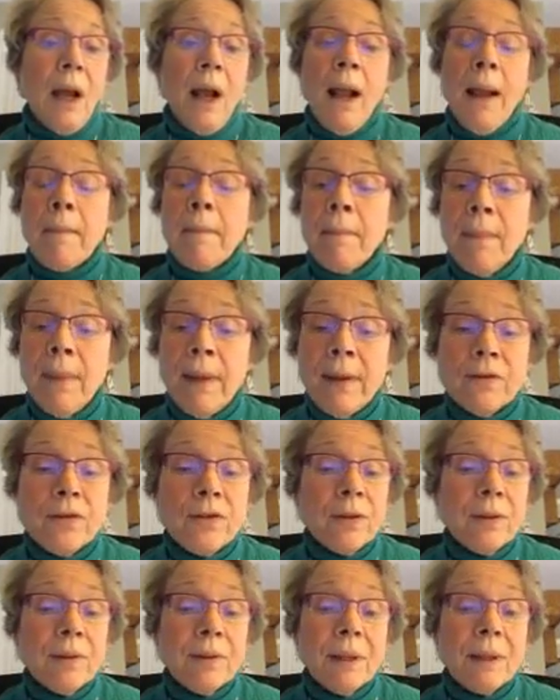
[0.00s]
I
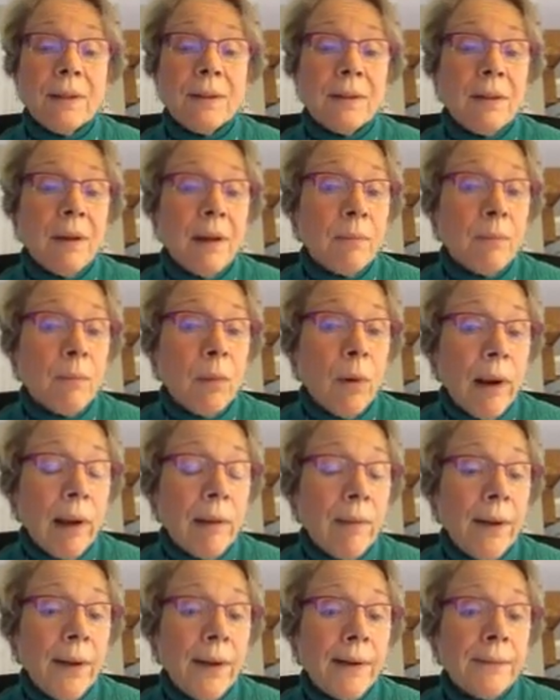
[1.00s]
mentioned that's an
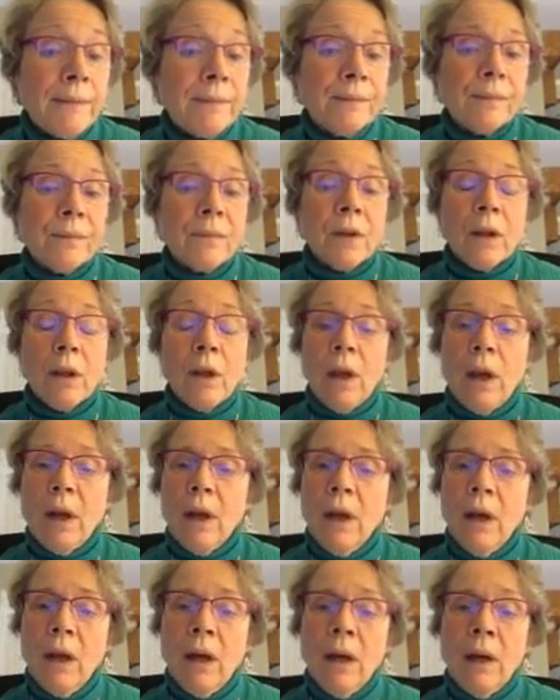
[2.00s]
umbrella
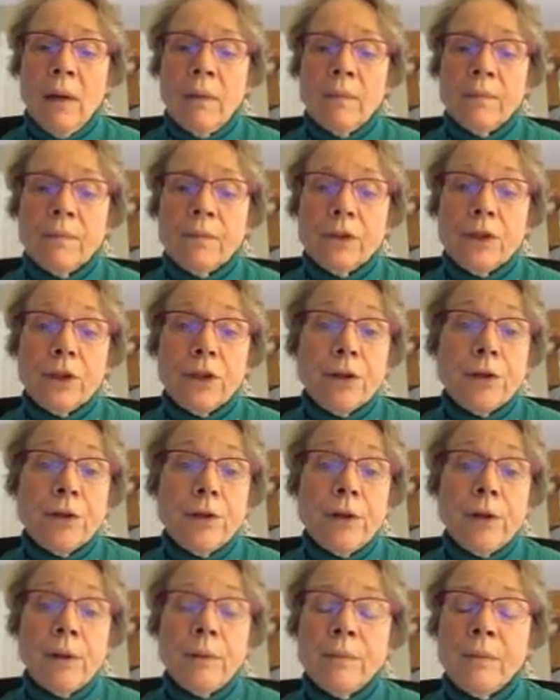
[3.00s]

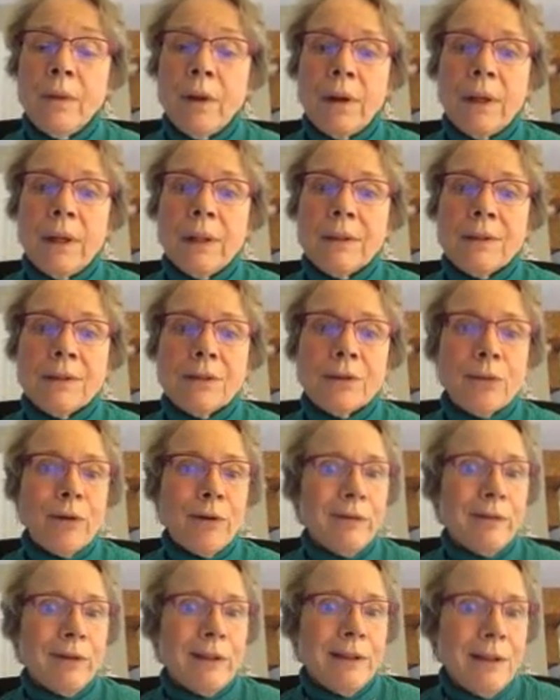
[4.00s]
term. It's sort
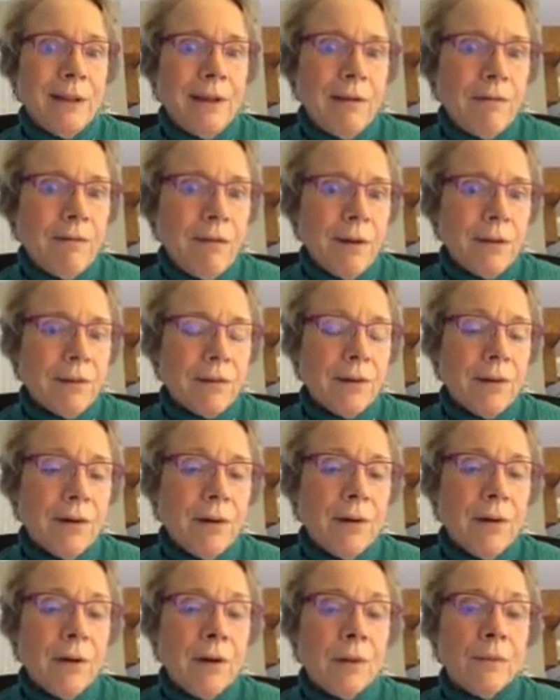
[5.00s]
of a default
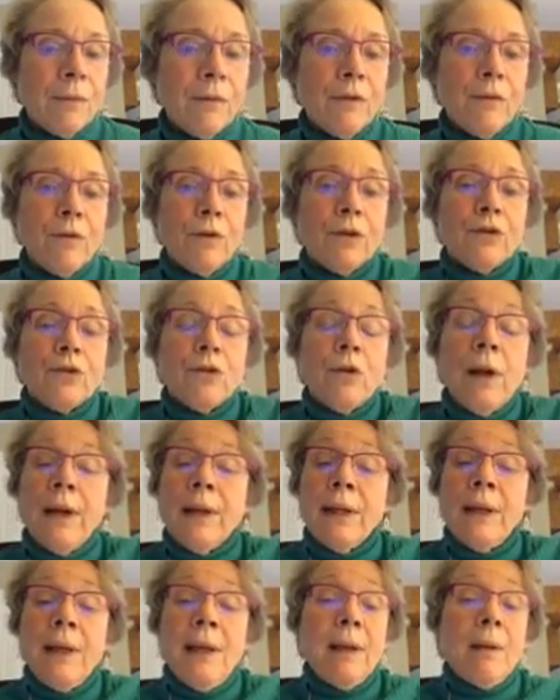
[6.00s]
term if you're trying
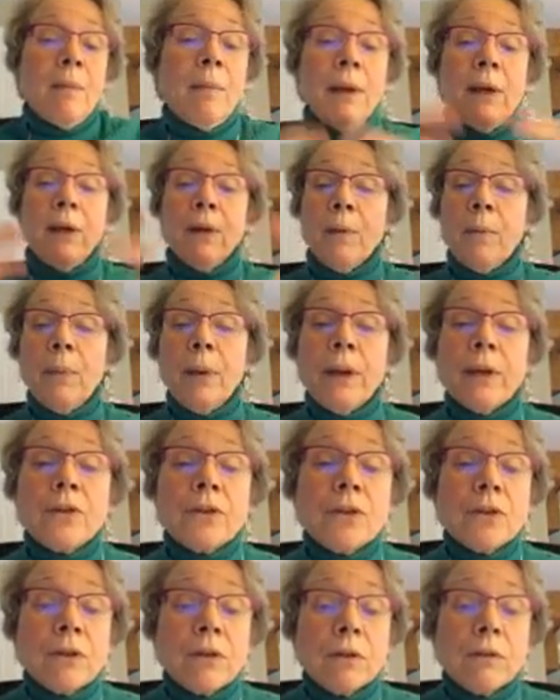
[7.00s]
to get a bigger
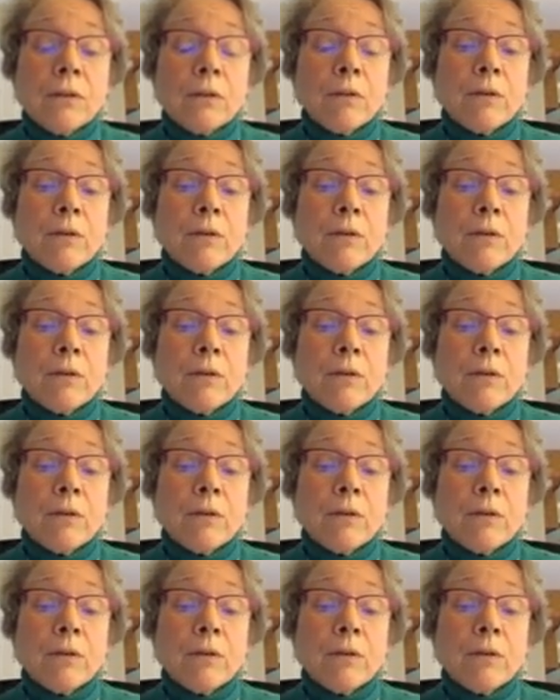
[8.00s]
picture of a